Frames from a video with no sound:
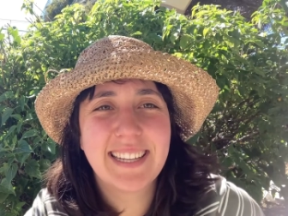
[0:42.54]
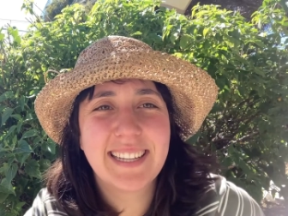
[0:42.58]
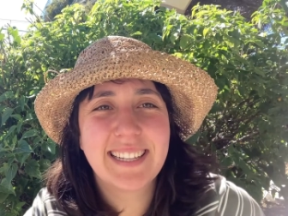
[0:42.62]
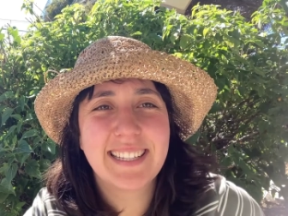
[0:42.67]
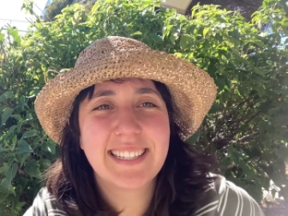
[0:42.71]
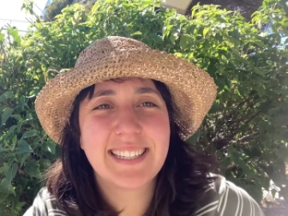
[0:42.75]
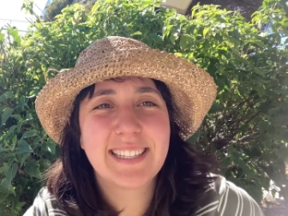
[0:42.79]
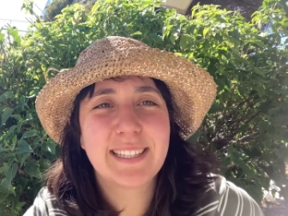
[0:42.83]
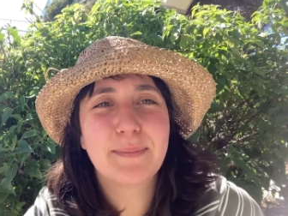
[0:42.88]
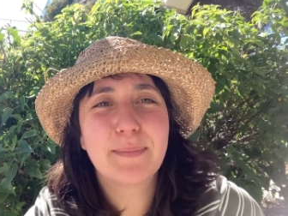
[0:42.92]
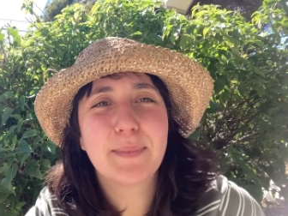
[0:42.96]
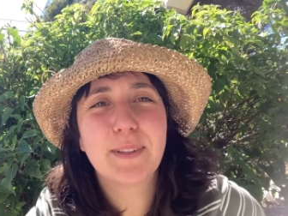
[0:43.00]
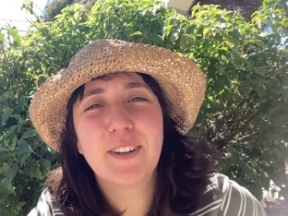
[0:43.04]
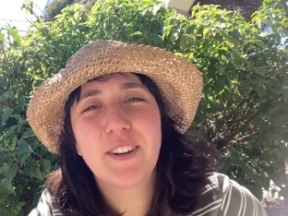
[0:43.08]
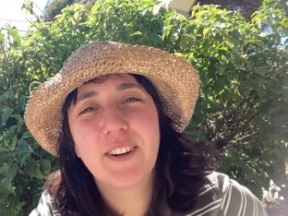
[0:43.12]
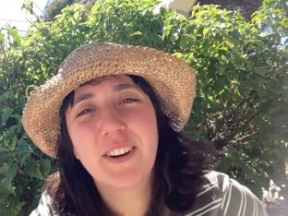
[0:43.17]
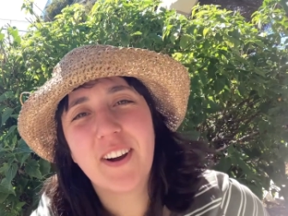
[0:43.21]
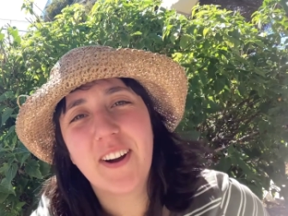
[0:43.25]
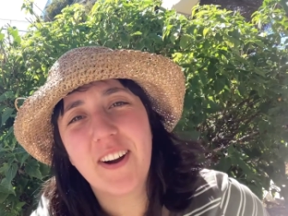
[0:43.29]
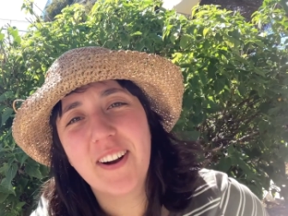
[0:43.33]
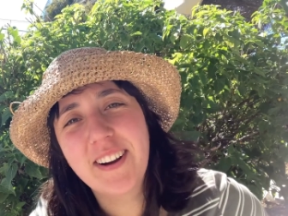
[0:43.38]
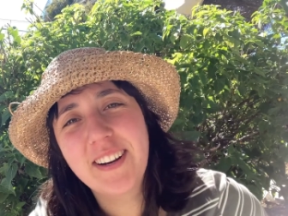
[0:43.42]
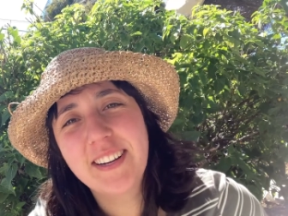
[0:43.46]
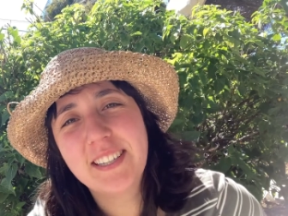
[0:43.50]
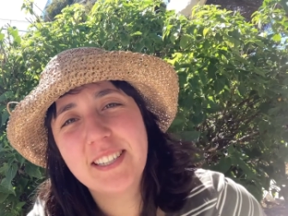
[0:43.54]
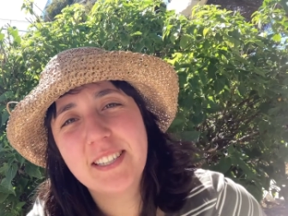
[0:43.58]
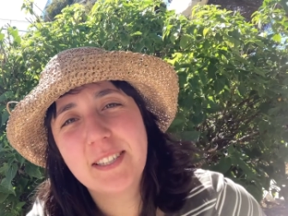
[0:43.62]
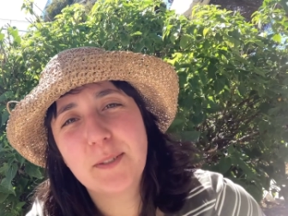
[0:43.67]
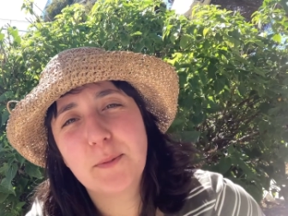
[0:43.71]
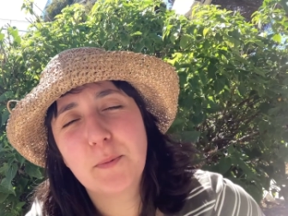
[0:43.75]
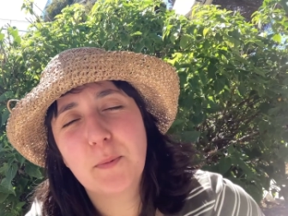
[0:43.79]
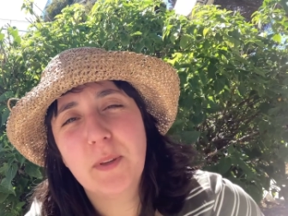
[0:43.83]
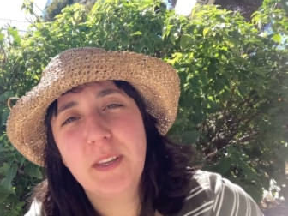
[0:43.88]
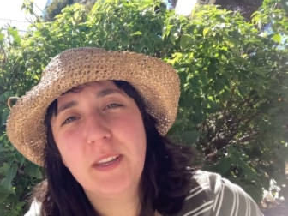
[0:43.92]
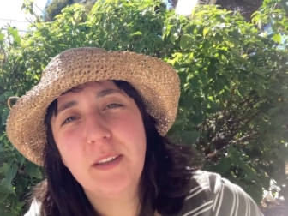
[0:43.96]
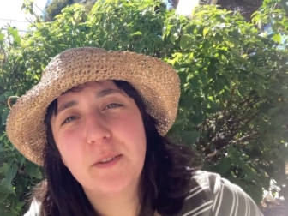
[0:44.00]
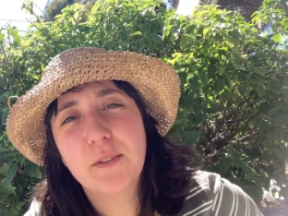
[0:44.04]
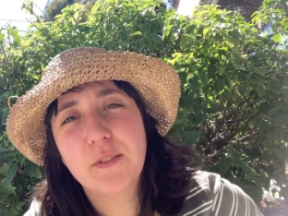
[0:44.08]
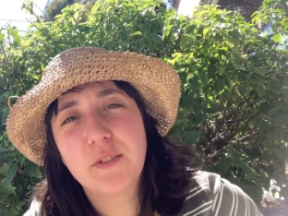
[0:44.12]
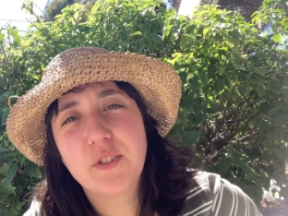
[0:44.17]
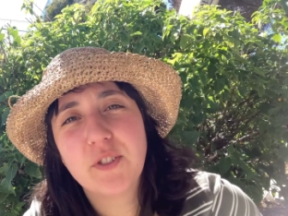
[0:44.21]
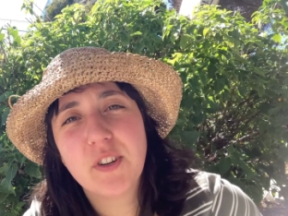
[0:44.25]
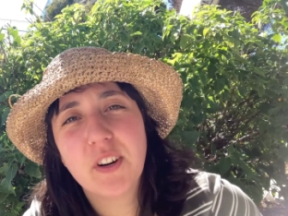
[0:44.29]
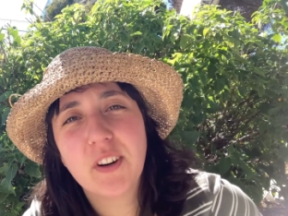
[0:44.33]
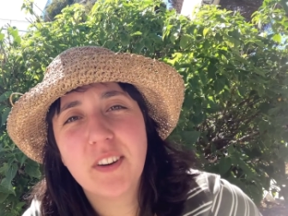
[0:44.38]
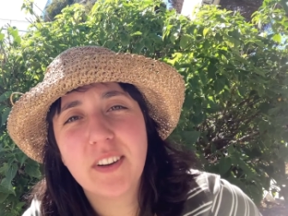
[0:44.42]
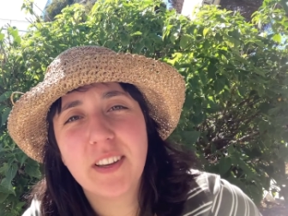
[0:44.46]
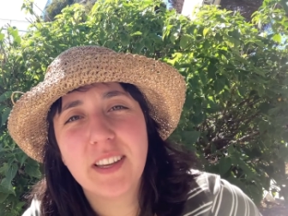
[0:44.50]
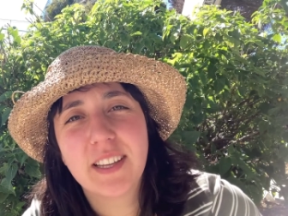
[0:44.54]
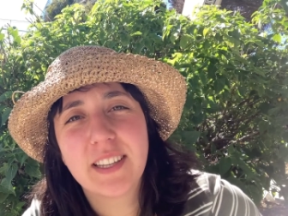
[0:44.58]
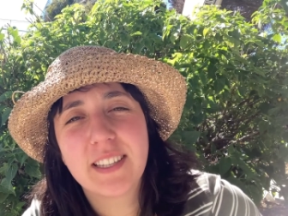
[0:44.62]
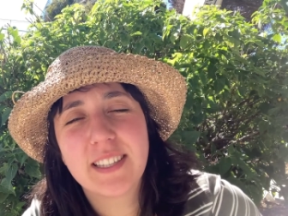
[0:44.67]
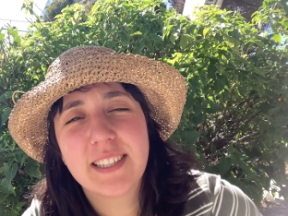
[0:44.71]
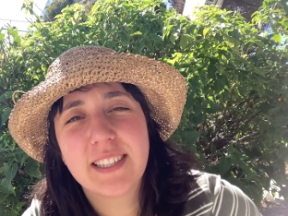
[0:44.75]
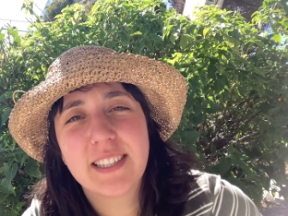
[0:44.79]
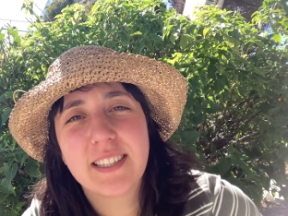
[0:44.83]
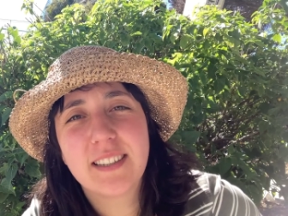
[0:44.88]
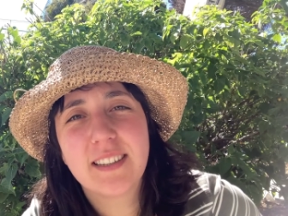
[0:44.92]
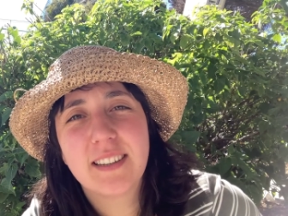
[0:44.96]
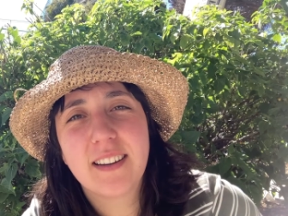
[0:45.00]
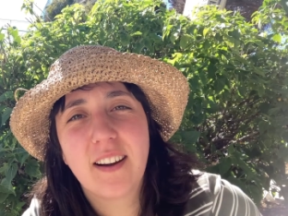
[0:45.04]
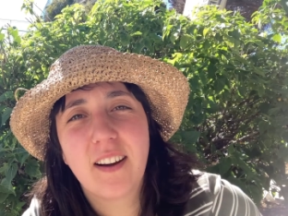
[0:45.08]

Similar to artists, we use drawings.